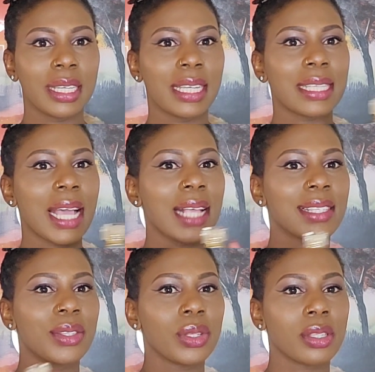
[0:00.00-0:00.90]
It has
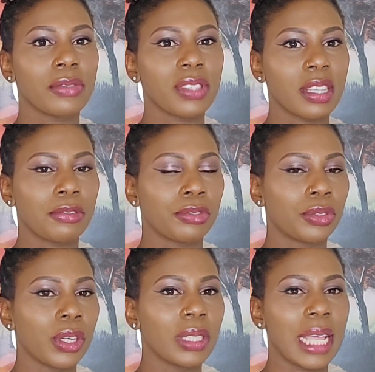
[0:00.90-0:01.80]
notes of
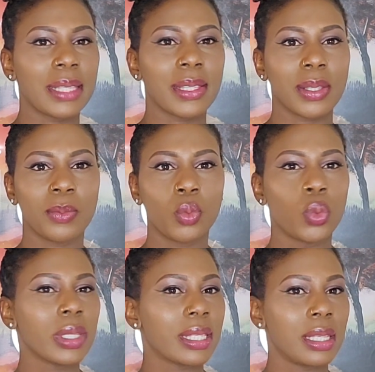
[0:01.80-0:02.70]
saffron and some
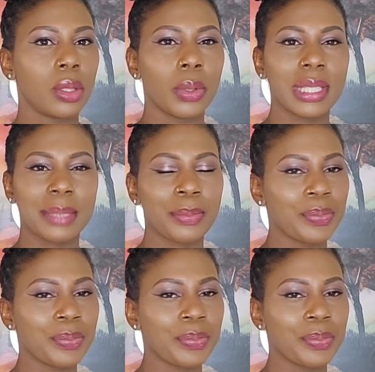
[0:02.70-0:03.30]
woodsy notes.